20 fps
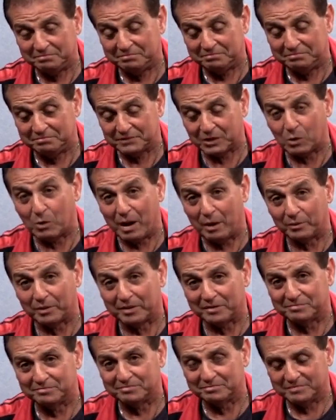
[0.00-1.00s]
to go out with her.
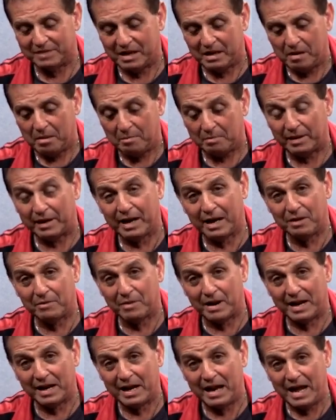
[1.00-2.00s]
But
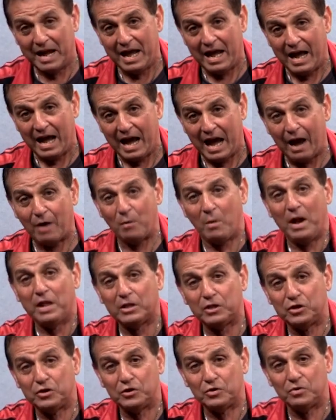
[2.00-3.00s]
anyway, I went
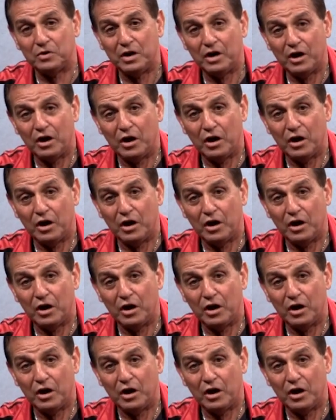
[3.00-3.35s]
to,